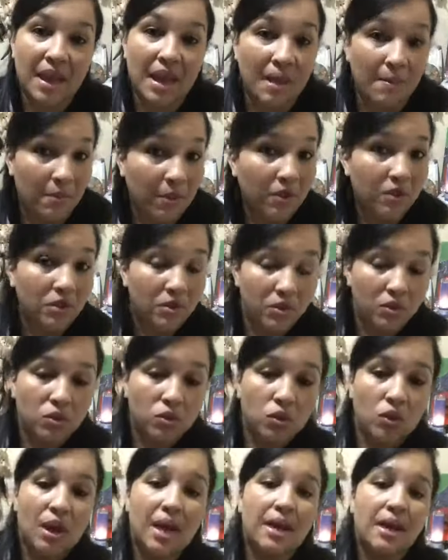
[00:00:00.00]
But
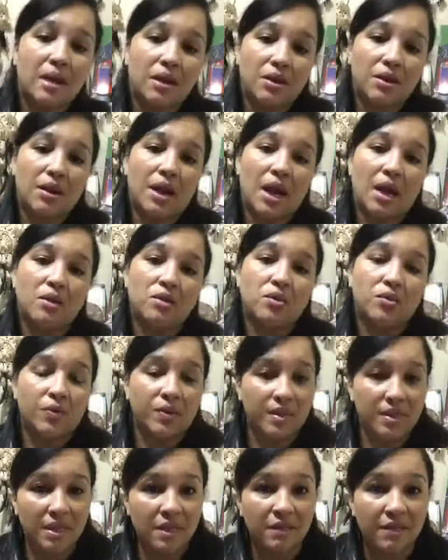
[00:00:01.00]
you can learn how to
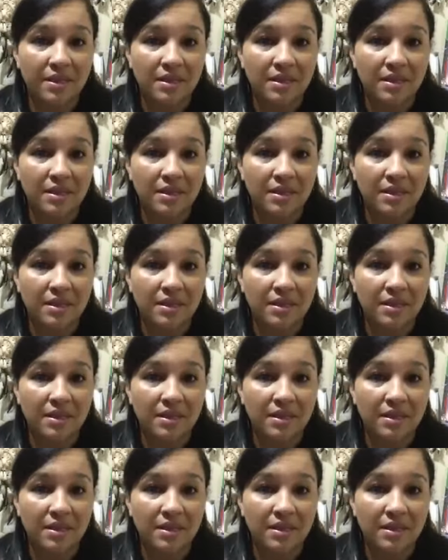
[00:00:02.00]
receive